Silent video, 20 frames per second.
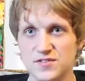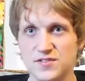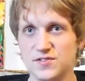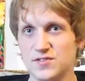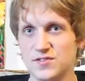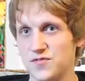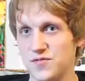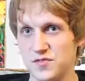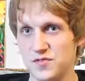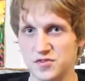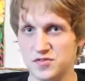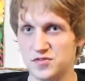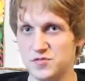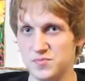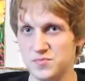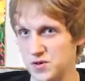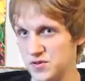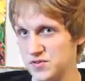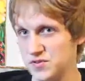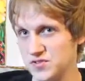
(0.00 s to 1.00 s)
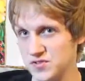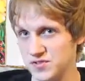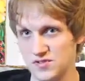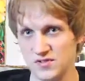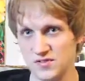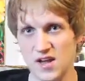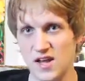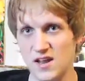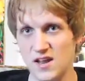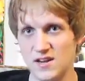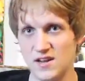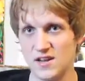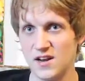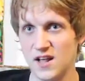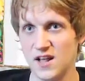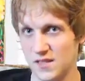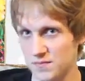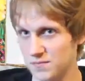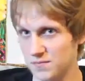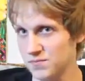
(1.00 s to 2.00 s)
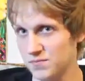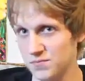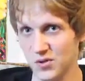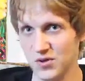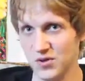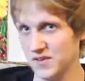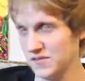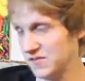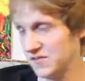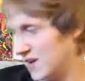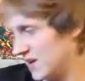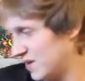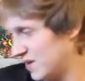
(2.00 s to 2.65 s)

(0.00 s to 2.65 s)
This is the first purchase I did, I believe,